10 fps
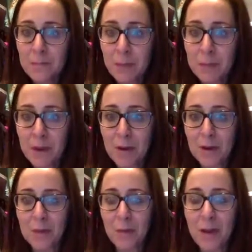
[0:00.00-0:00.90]

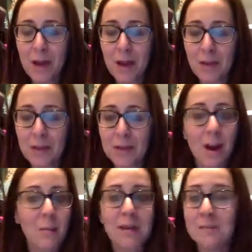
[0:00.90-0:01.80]
Meredith, oh my God, I read the
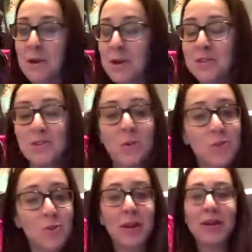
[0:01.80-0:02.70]
comments. Meredith, don't
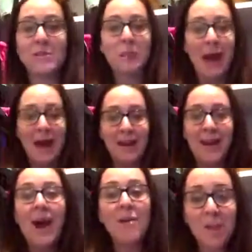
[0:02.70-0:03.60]
do it. It's bad.
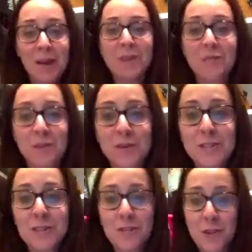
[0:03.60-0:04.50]
I read it
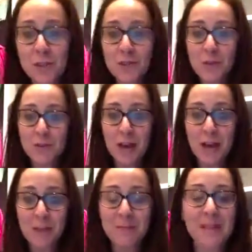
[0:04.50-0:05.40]
the first few
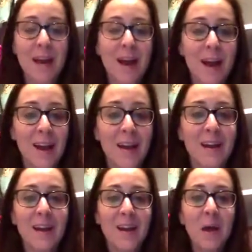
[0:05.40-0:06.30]
times that
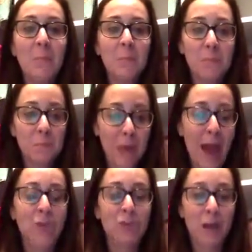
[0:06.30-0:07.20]
I
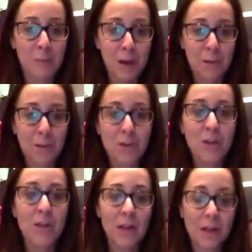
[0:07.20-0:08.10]
actually got published,
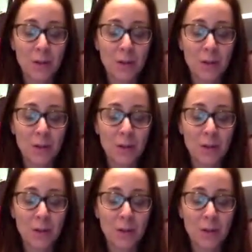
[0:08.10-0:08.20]
and then I